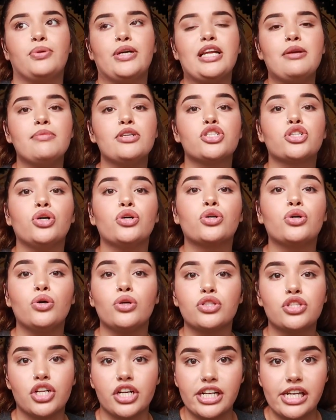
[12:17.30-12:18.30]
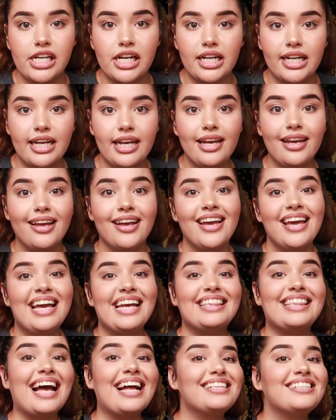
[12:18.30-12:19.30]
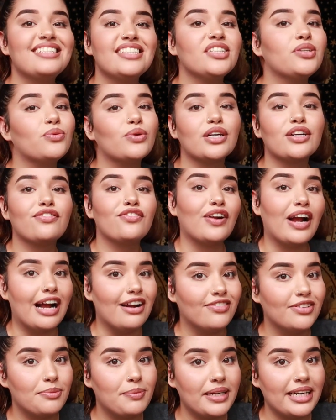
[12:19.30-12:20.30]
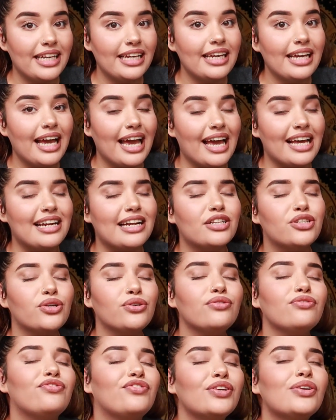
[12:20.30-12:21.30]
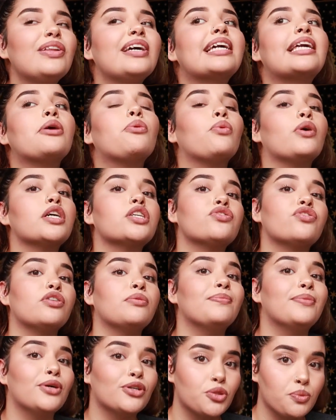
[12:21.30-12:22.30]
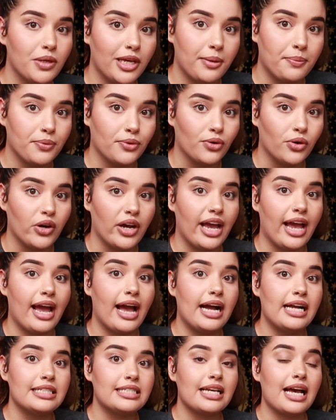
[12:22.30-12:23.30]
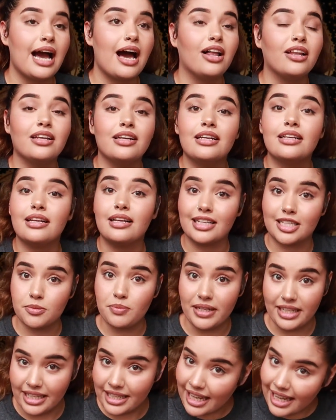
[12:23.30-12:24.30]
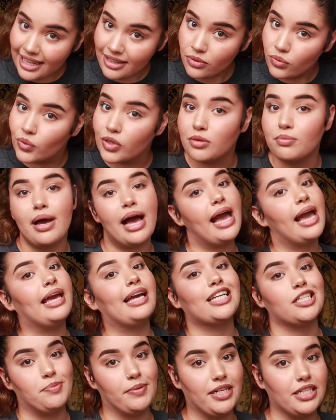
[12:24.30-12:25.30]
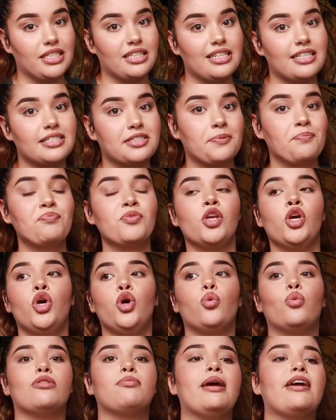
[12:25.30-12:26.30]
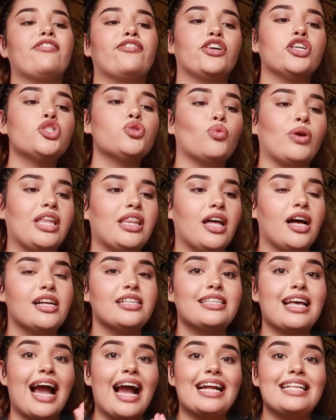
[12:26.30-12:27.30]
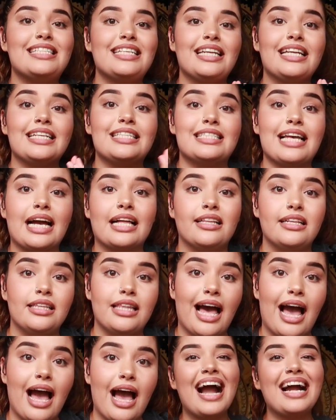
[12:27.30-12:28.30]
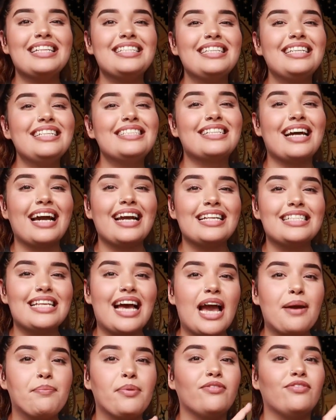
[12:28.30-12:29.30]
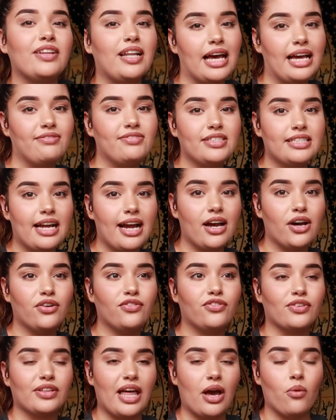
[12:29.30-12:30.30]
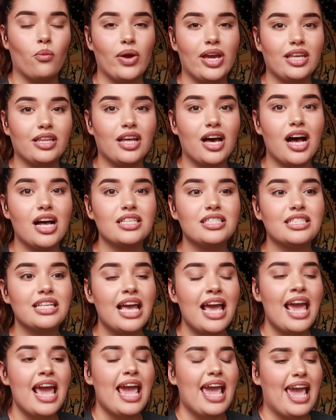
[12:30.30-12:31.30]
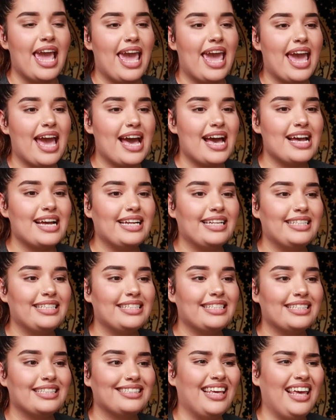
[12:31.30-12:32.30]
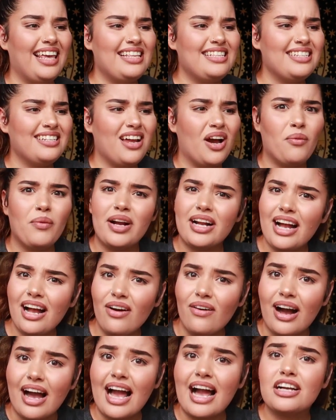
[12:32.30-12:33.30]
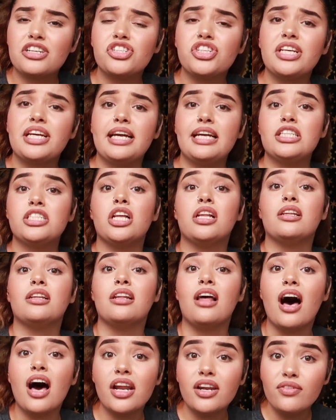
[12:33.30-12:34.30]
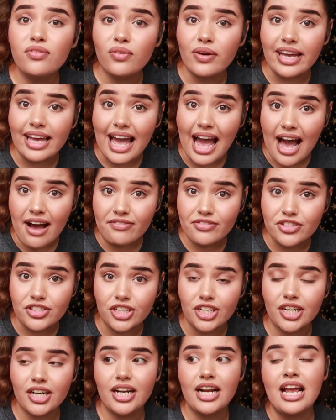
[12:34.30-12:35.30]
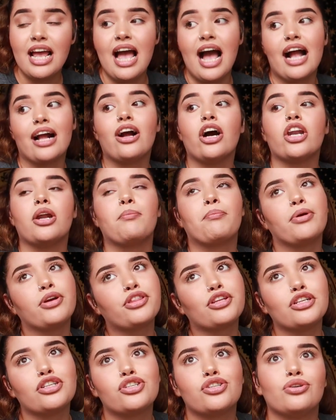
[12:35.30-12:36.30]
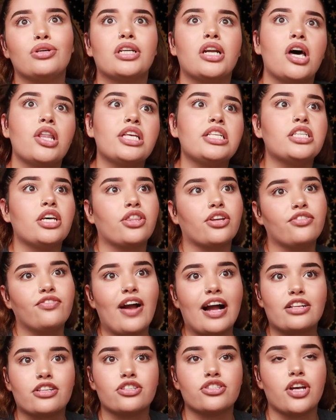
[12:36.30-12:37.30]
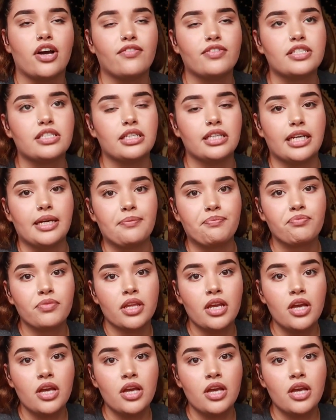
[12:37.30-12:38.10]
pretty much go cold turkey on it, that doesn't work for everybody, and I don't feel like it works for most people. And I'll explain again with my experiences. With my first weight loss, I did exactly that. I did a diet type of lifestyle for that weight loss, and it did not work out. I actually gained a lot of weight after. I got on birth control, and all these other factors obviously